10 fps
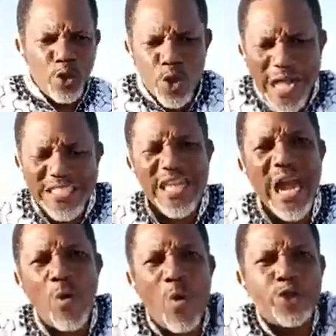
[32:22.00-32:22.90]
You can see
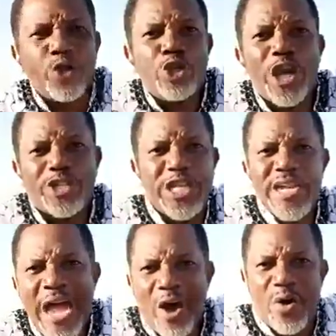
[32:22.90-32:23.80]
now what you just
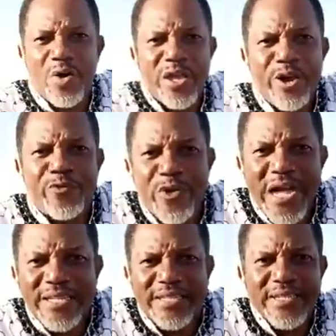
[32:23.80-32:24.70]
see now in
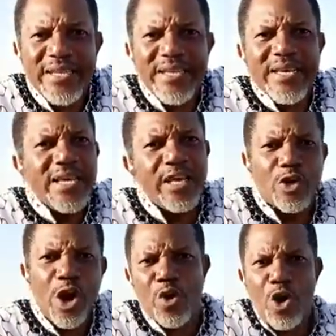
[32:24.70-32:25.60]
France. It's
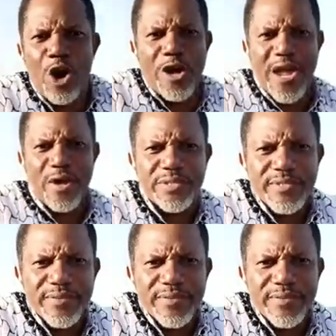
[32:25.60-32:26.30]
going to go around.